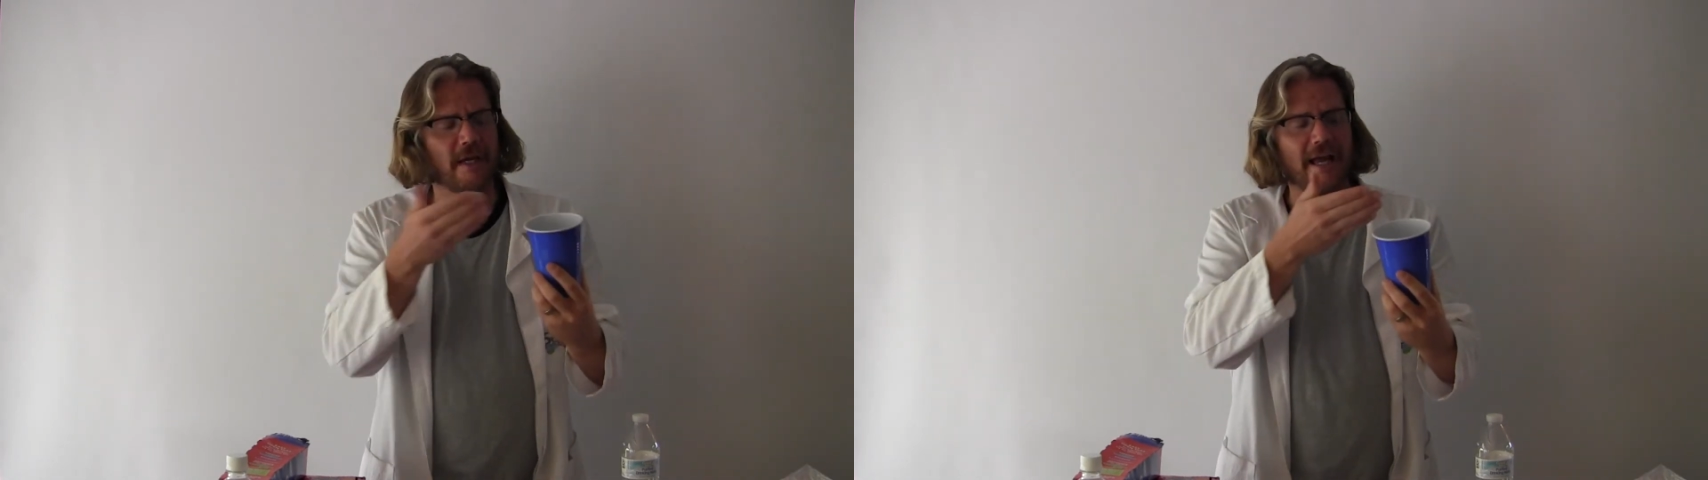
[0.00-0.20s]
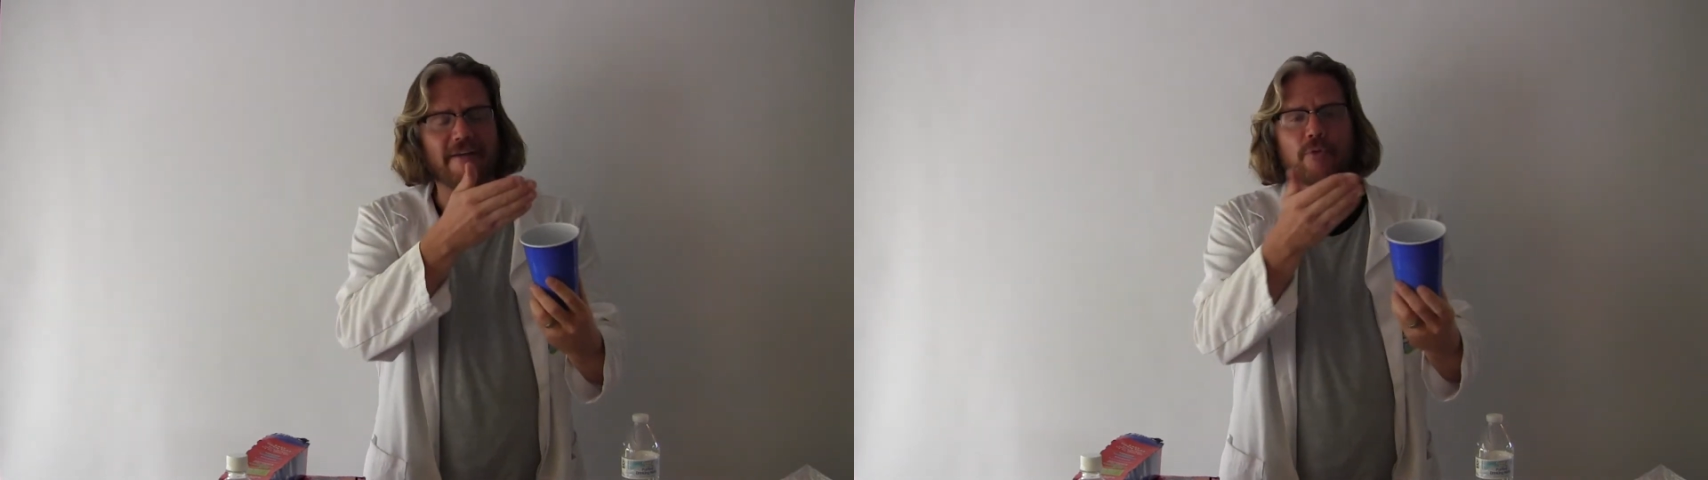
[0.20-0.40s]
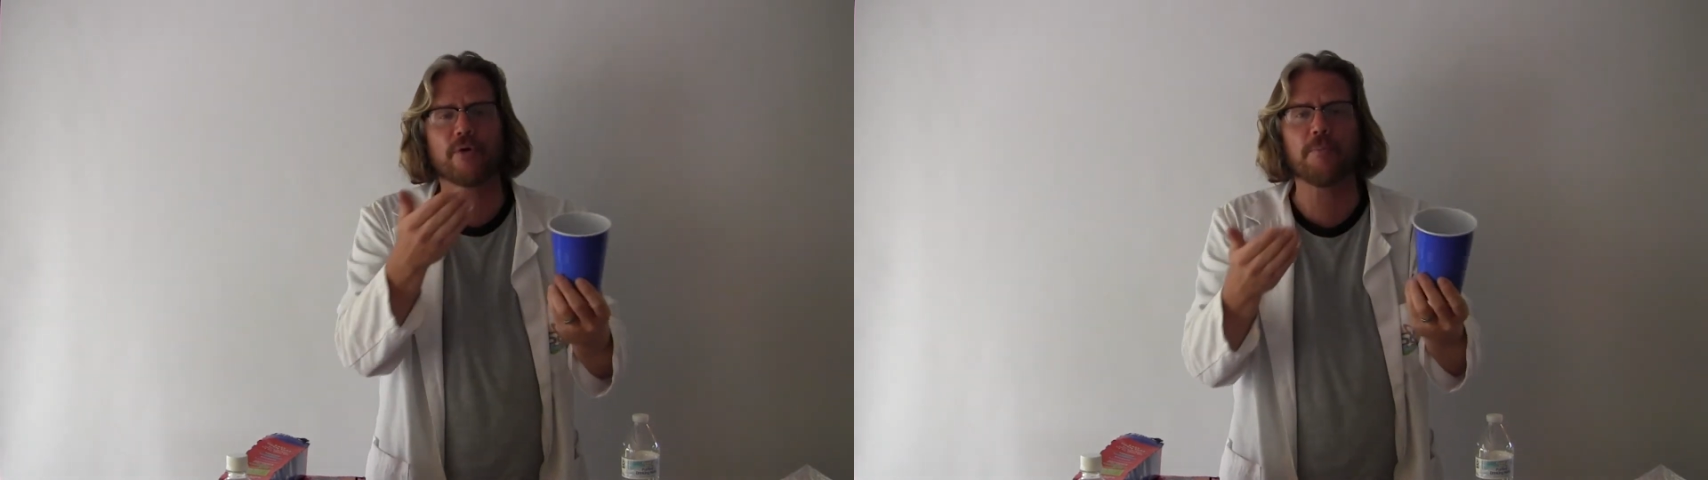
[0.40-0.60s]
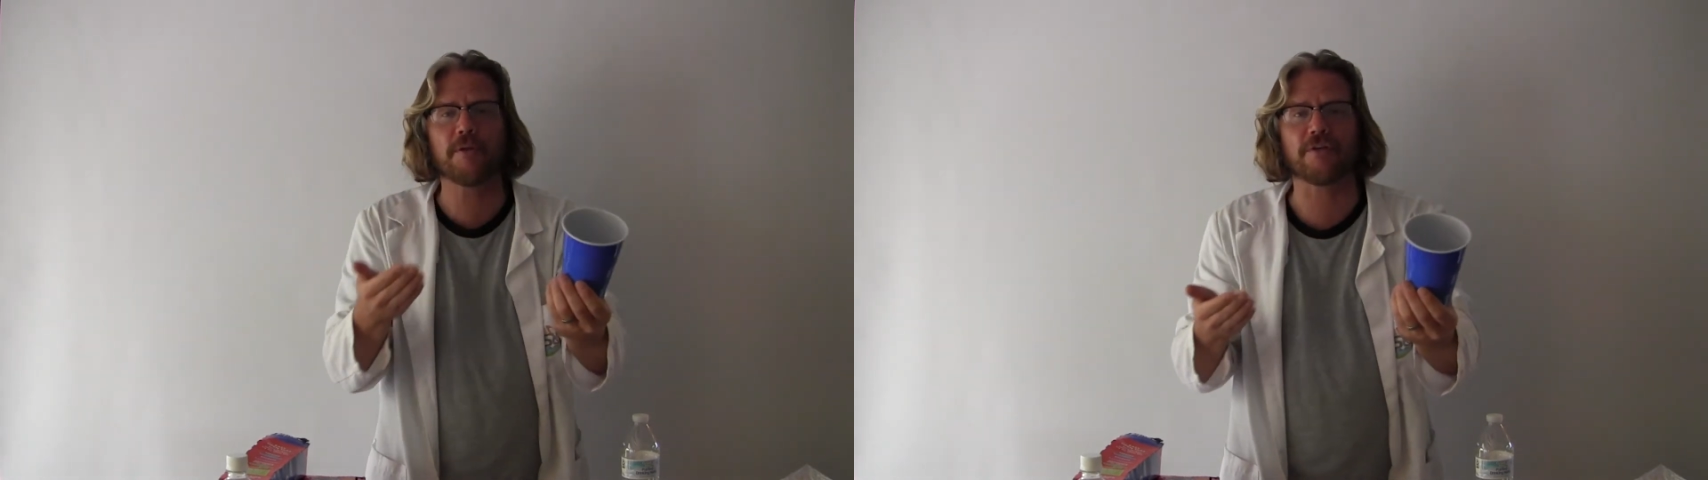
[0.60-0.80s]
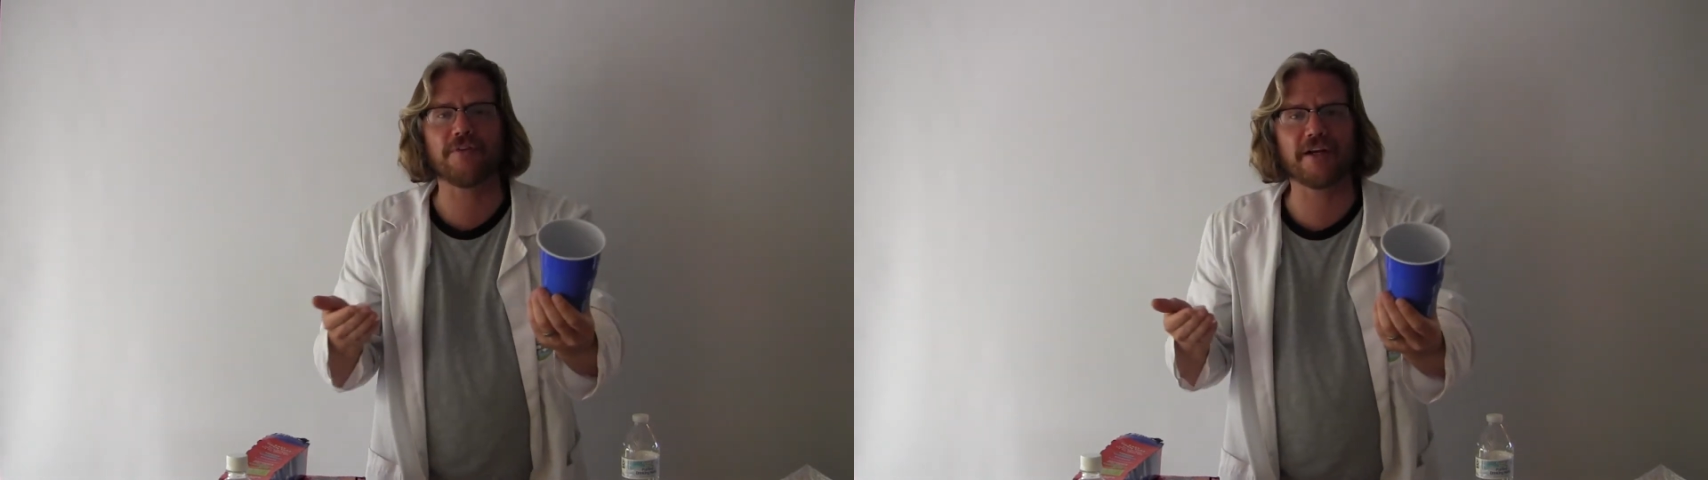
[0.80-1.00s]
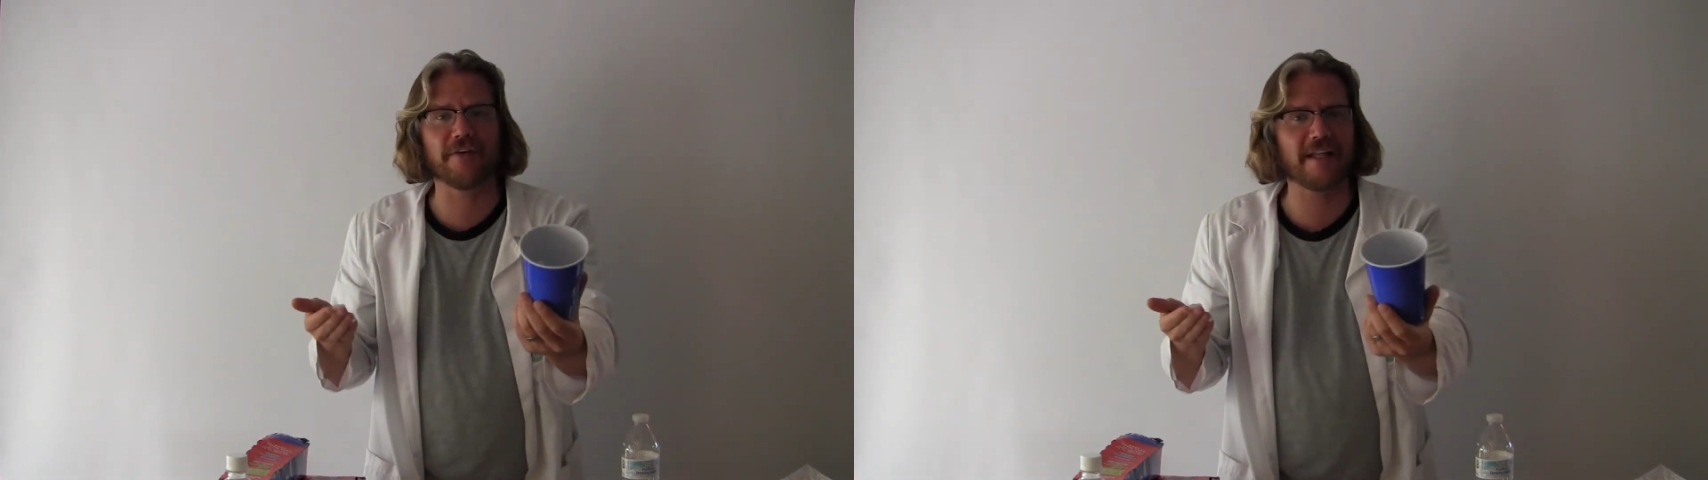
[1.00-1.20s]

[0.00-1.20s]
Everyone who put their finger in